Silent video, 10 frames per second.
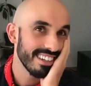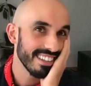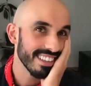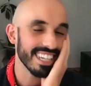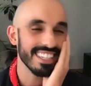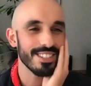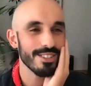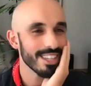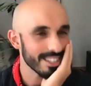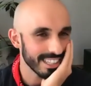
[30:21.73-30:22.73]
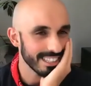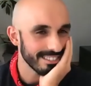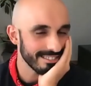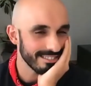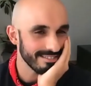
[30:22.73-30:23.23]
like
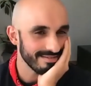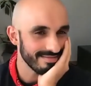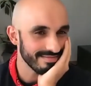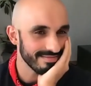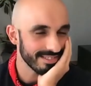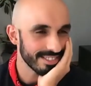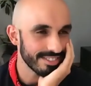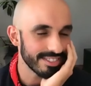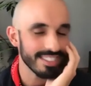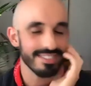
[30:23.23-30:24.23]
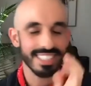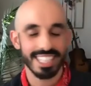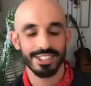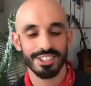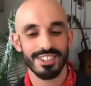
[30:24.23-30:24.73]

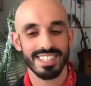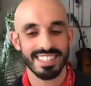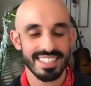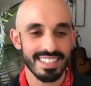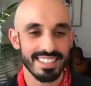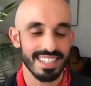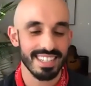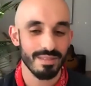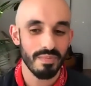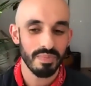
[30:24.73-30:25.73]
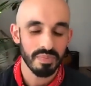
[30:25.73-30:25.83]
2015 or 2016,